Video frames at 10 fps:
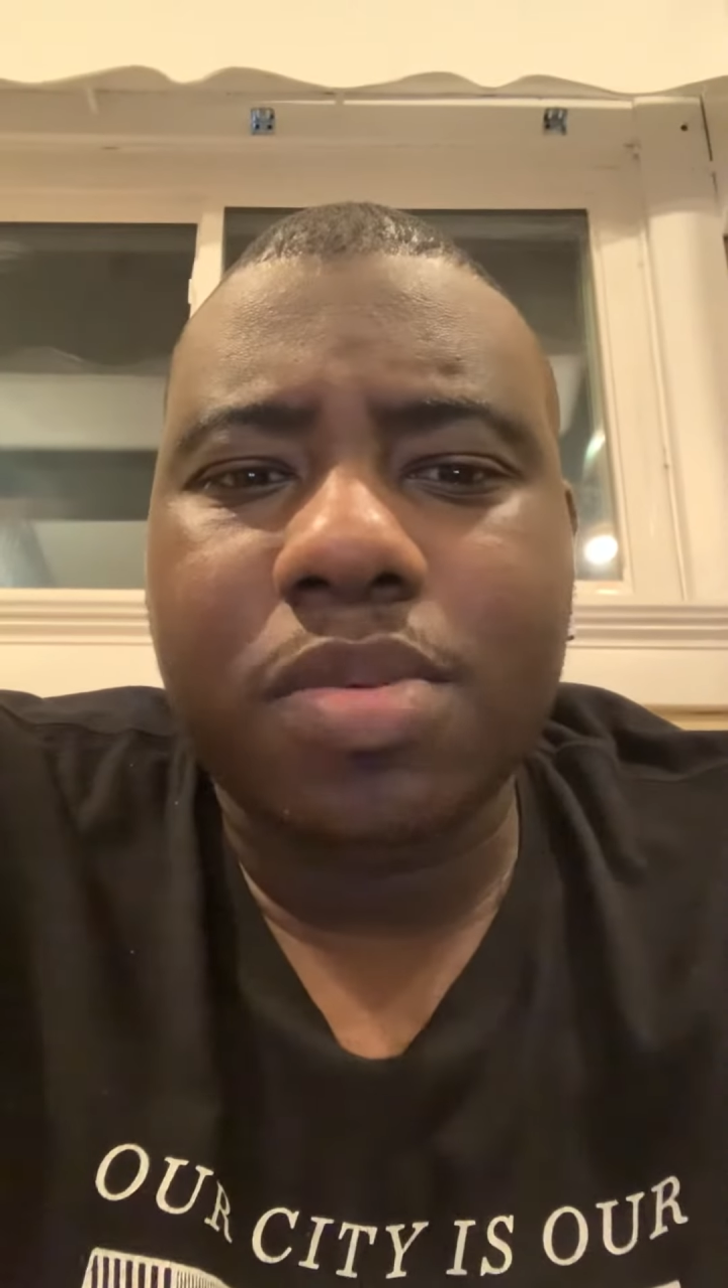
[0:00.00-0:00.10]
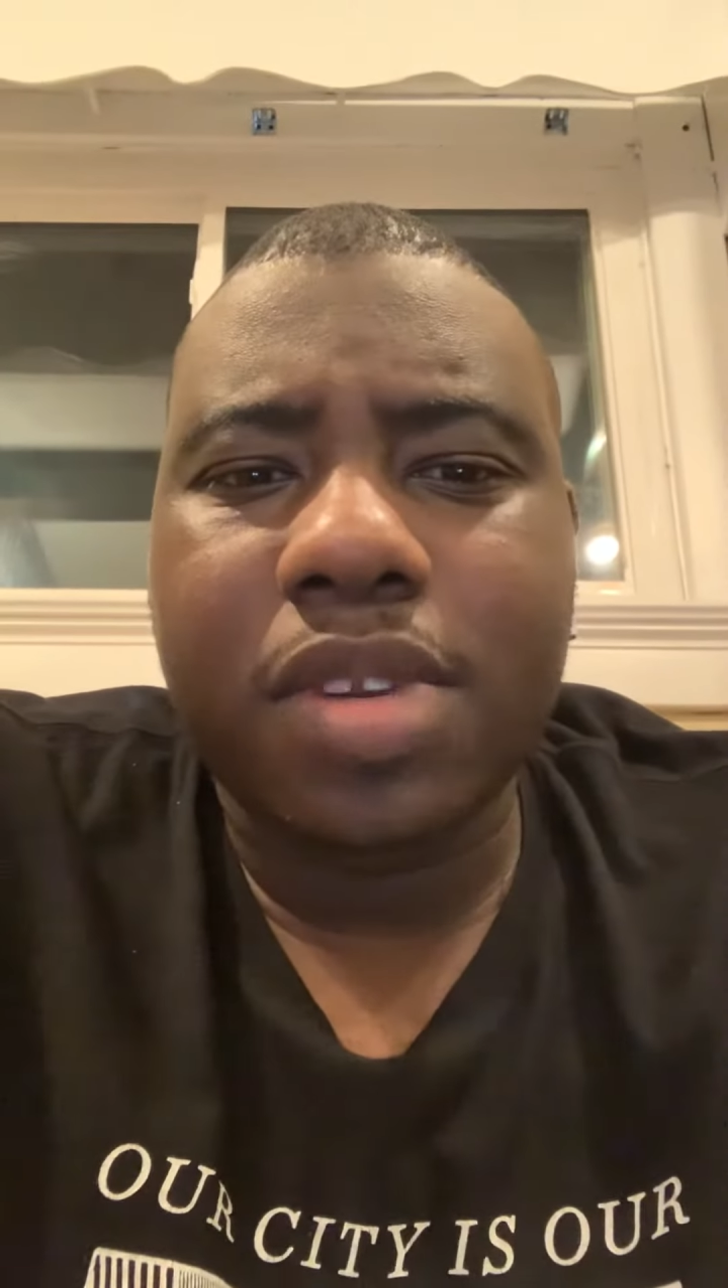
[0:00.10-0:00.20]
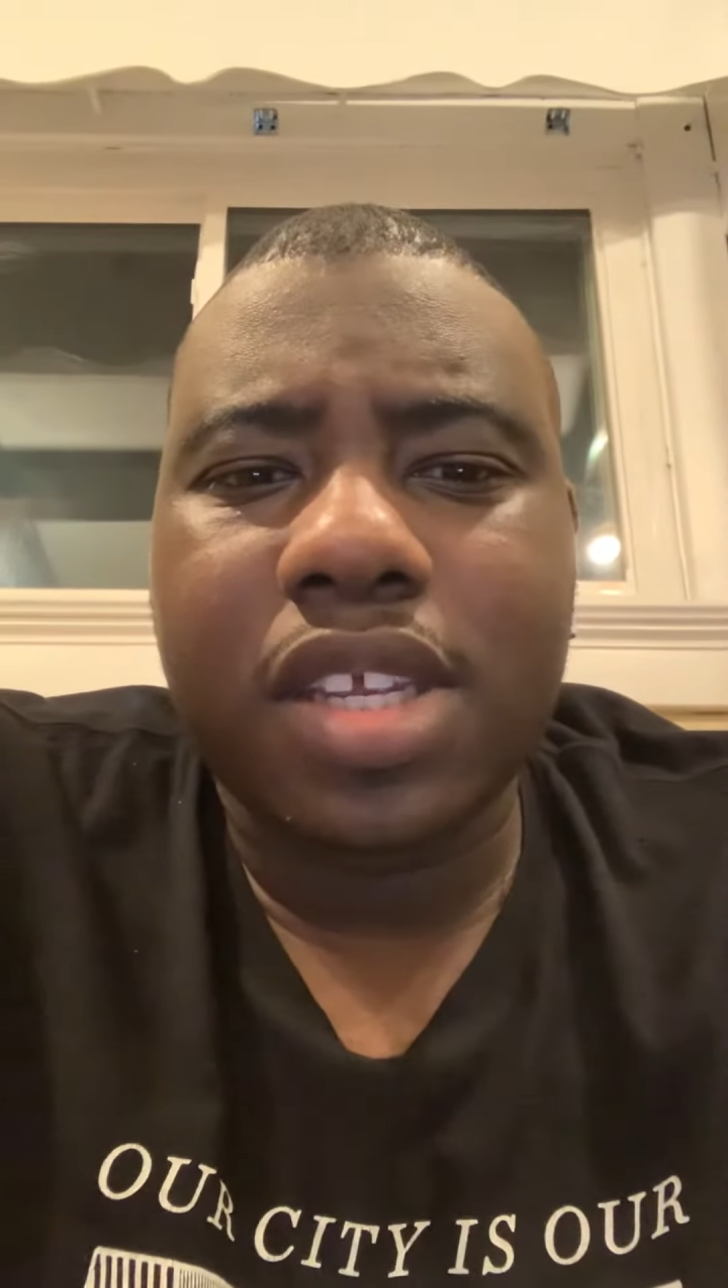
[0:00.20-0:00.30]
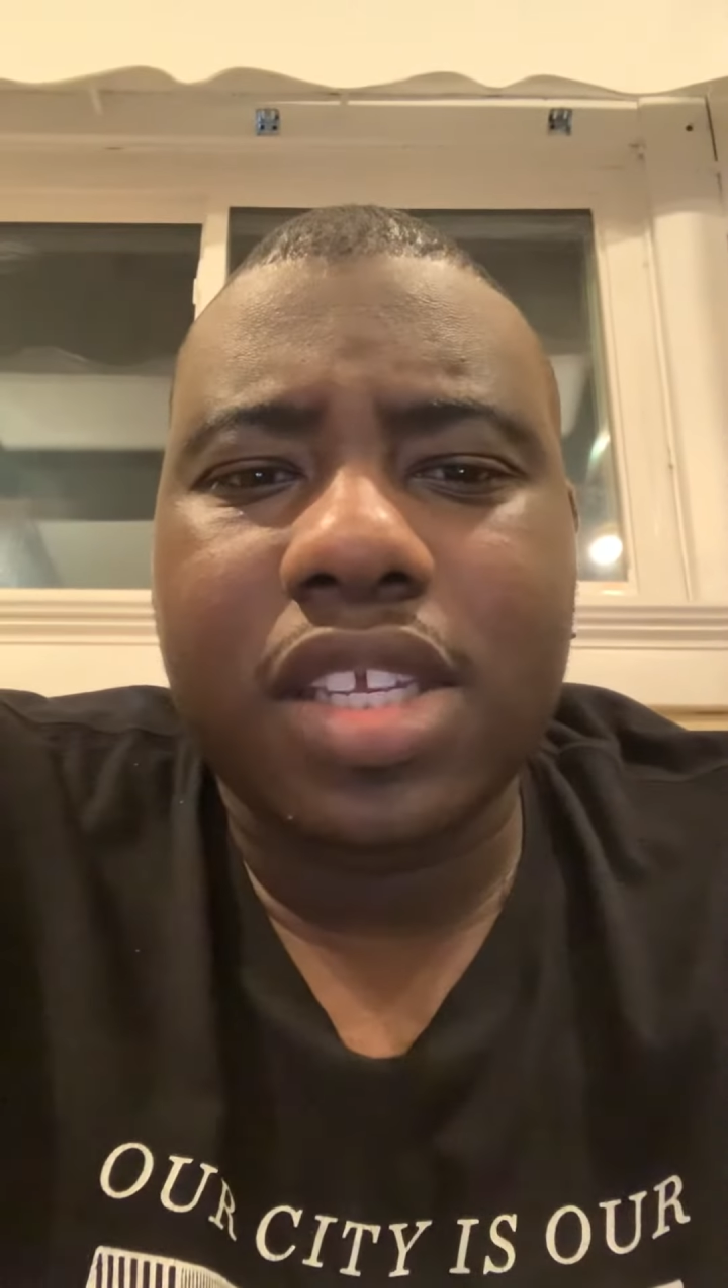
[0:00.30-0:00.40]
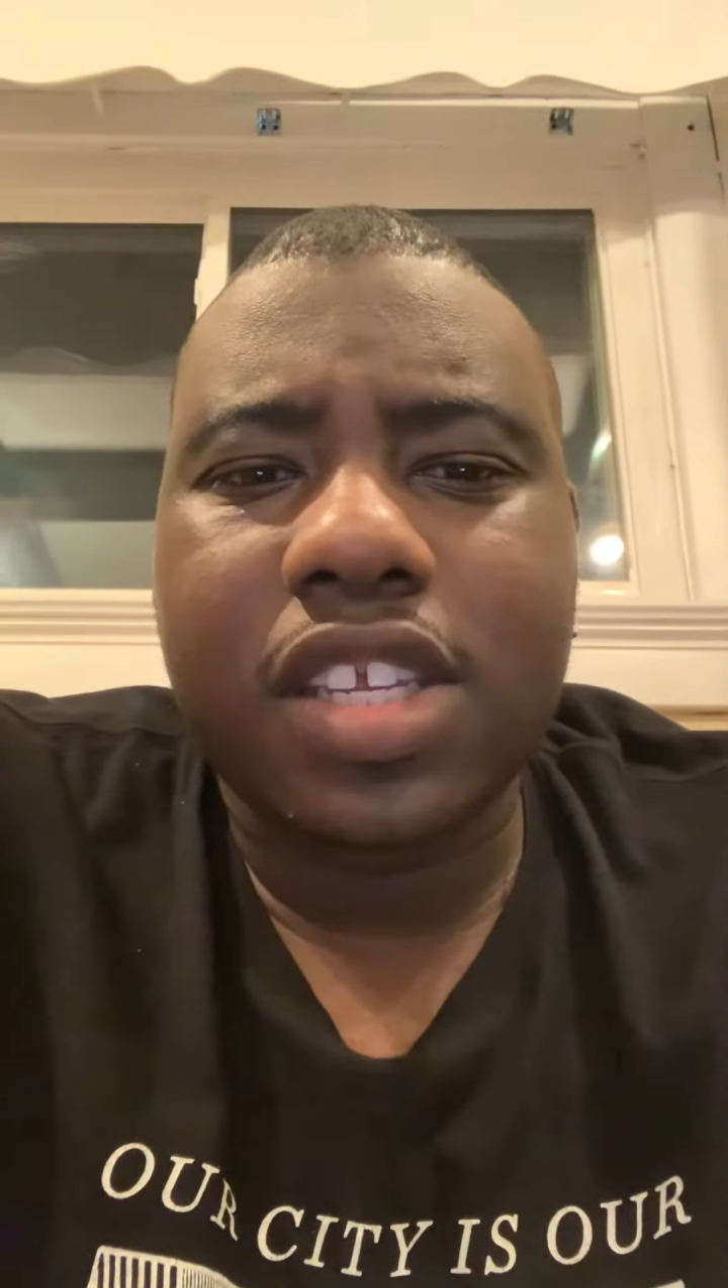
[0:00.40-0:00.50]

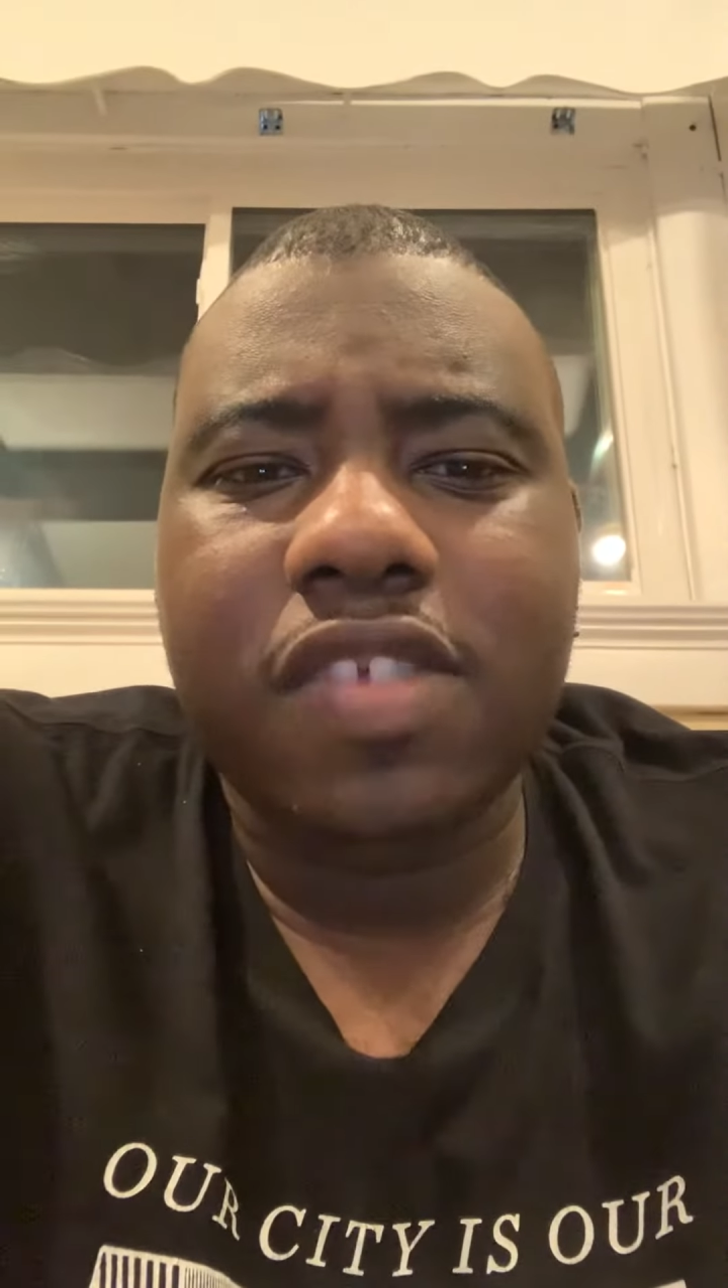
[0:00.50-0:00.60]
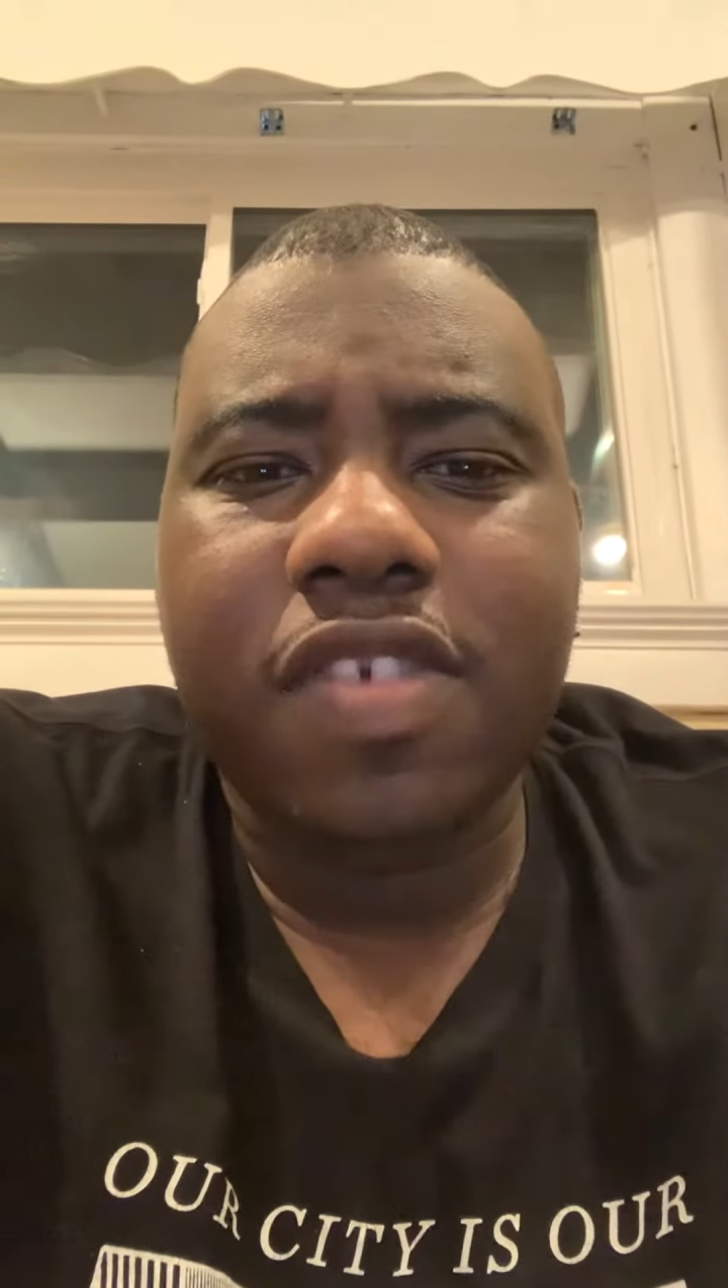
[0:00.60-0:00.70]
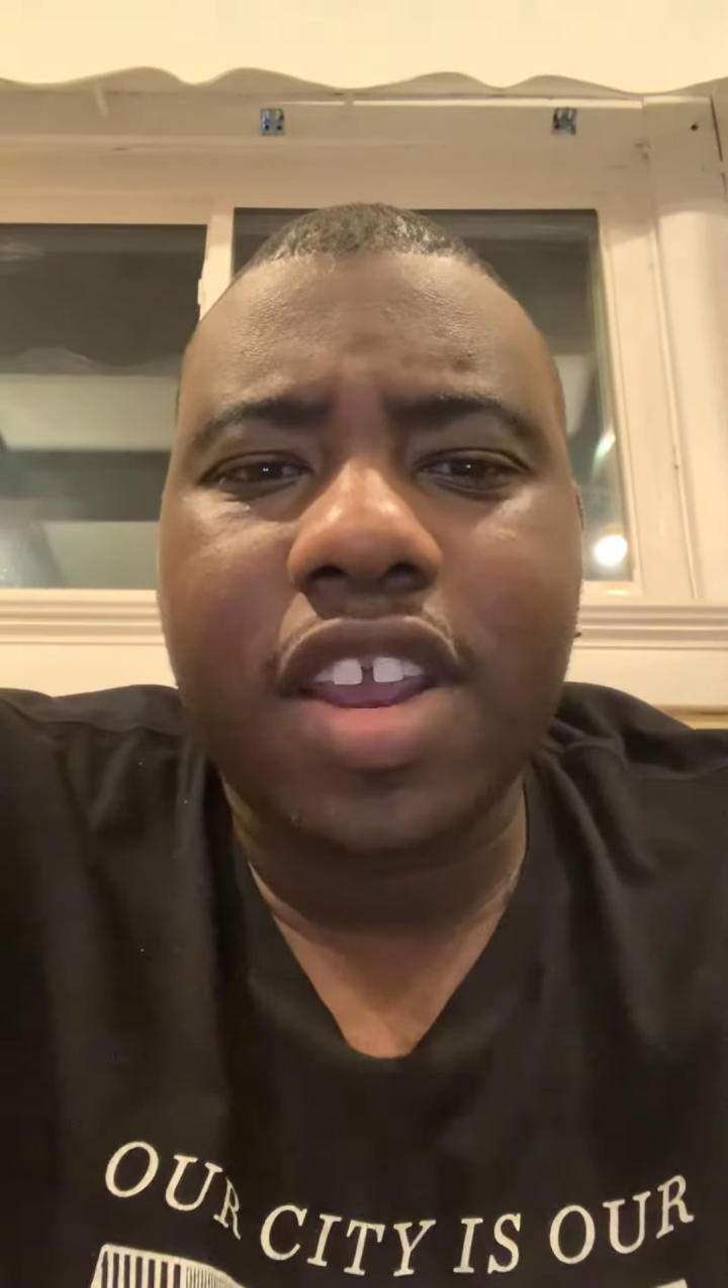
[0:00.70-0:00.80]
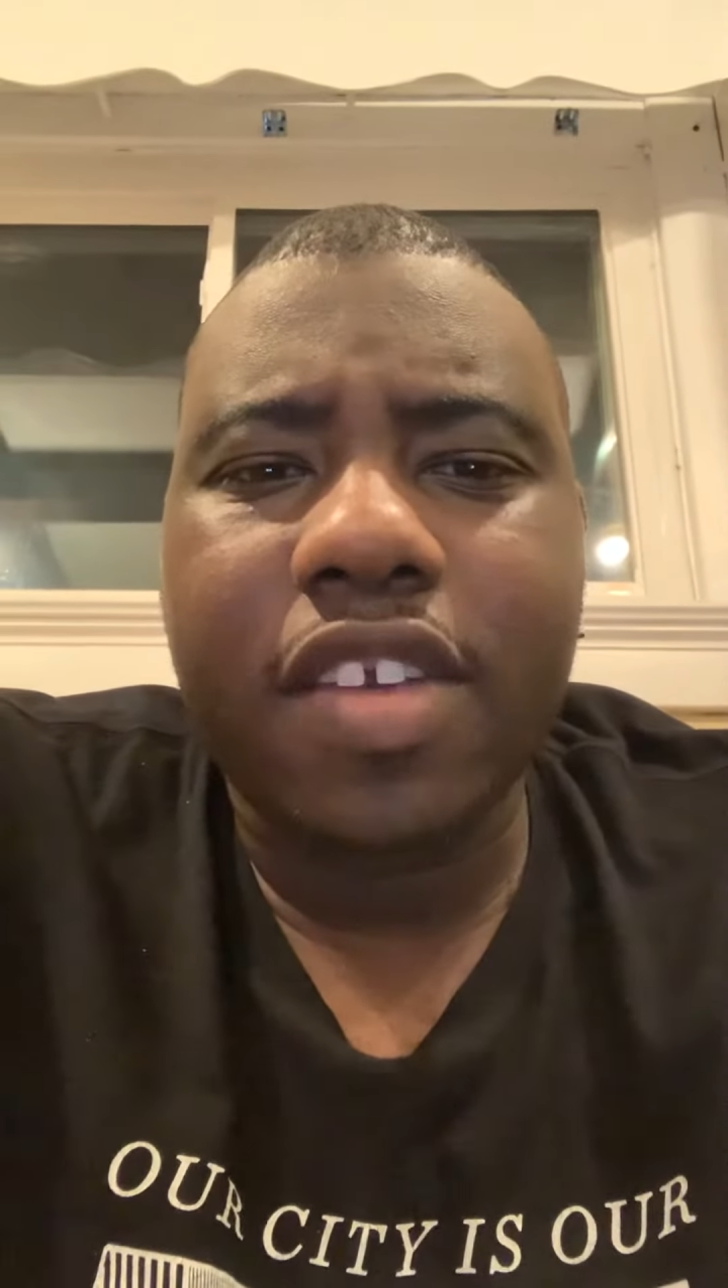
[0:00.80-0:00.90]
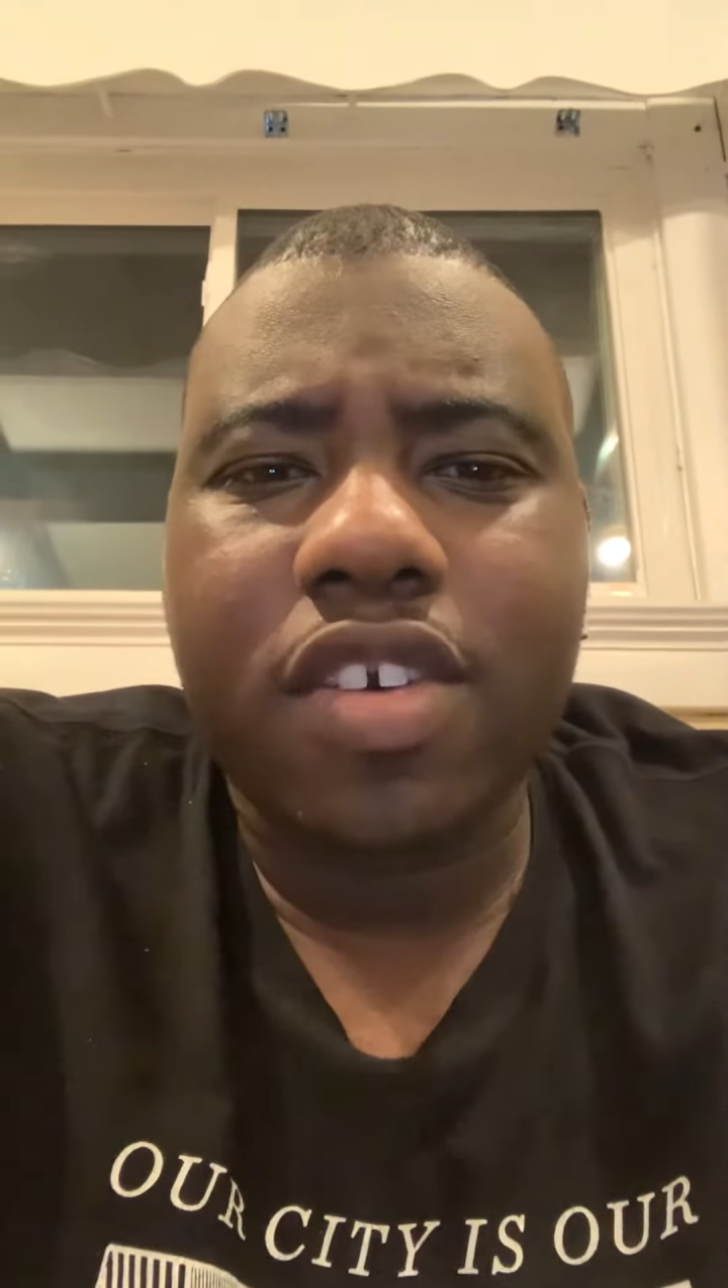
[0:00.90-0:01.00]
but it's very